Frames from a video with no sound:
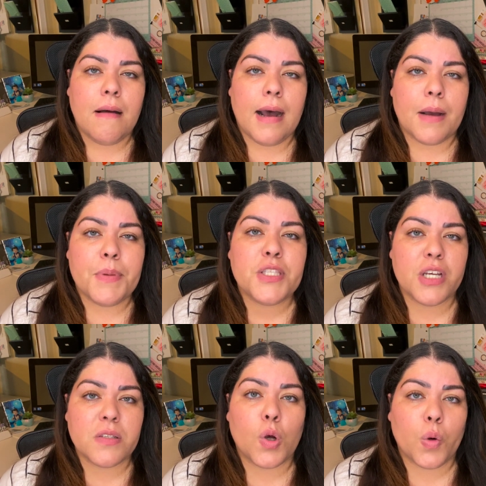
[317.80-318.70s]
um, it
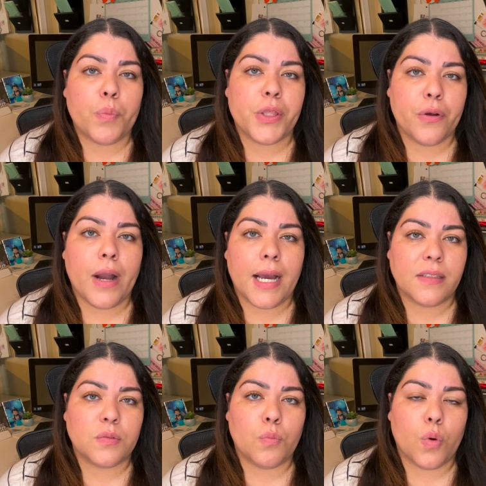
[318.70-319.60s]
does open your
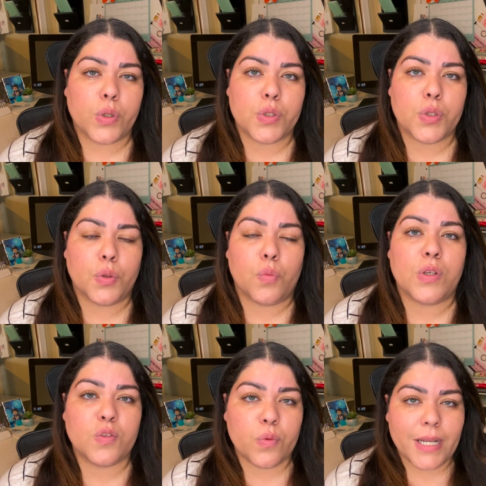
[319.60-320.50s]
eyes more to
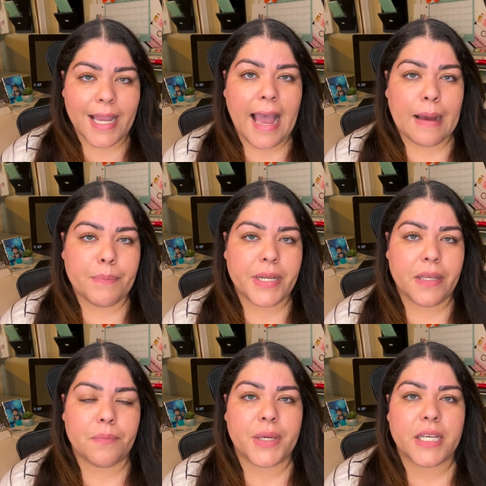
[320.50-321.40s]
what's really
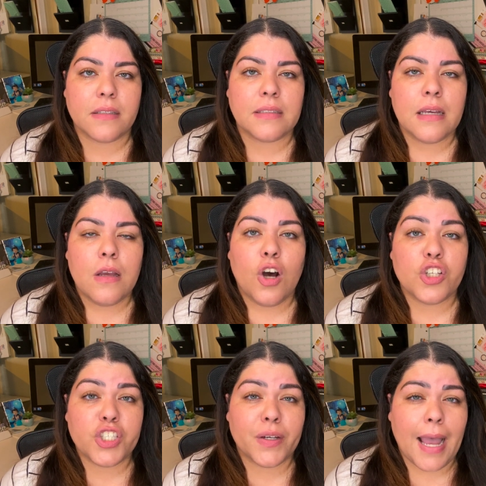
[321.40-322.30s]
happening because
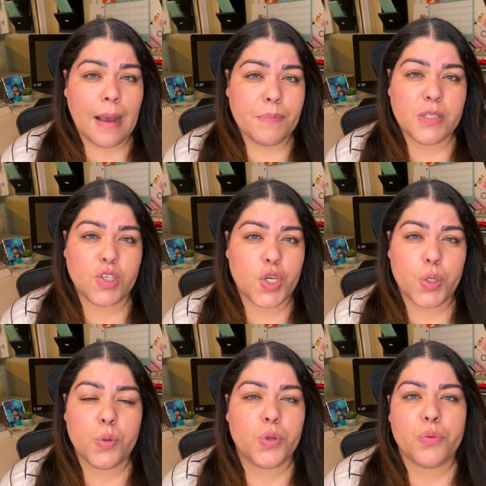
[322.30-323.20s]
until it happens to
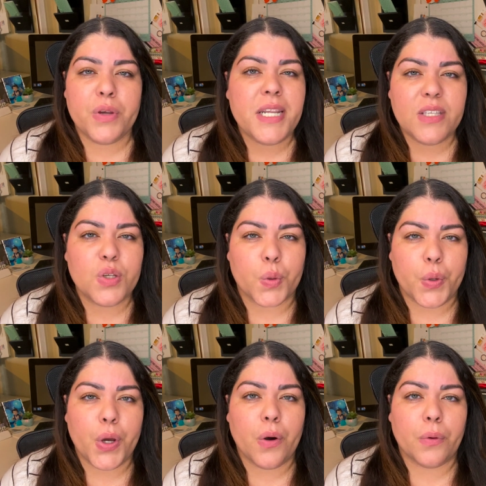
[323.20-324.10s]
you, you really
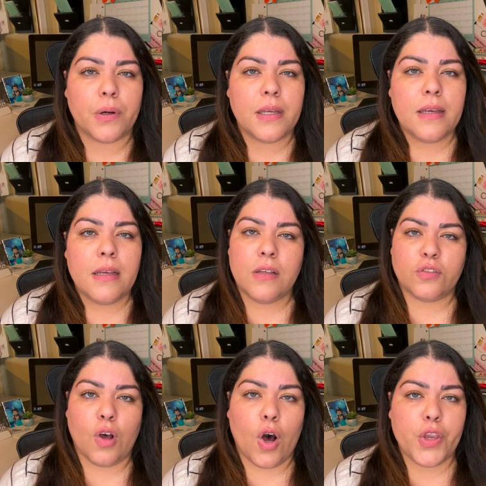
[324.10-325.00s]
don't know.
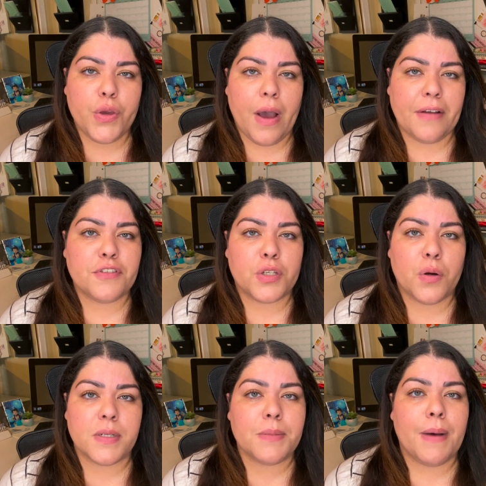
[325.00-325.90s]
So all you have to
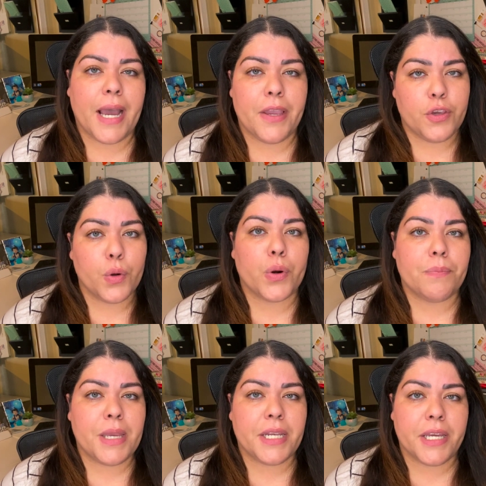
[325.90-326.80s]
go is by your
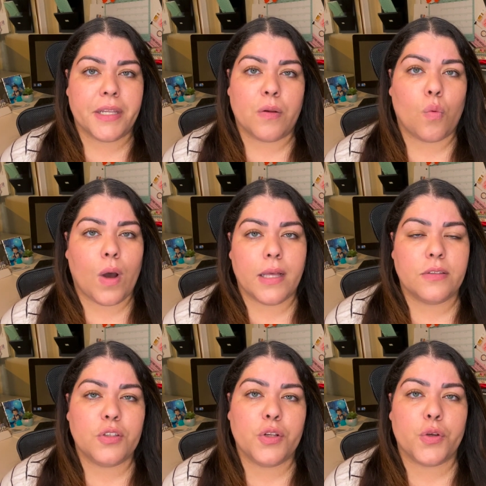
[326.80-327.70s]
opinion and
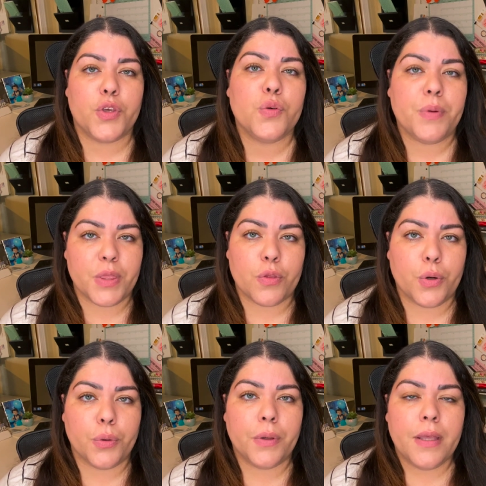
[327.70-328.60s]
what you know you've been
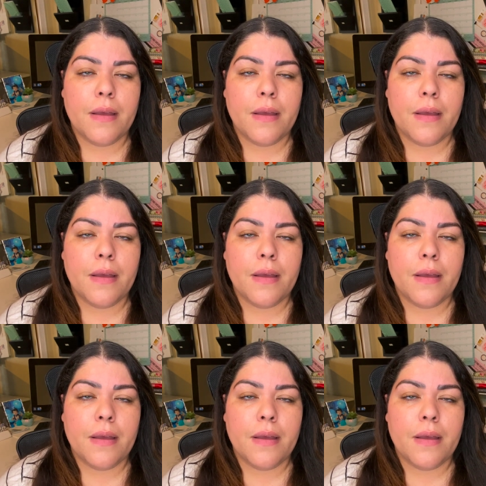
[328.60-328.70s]
through.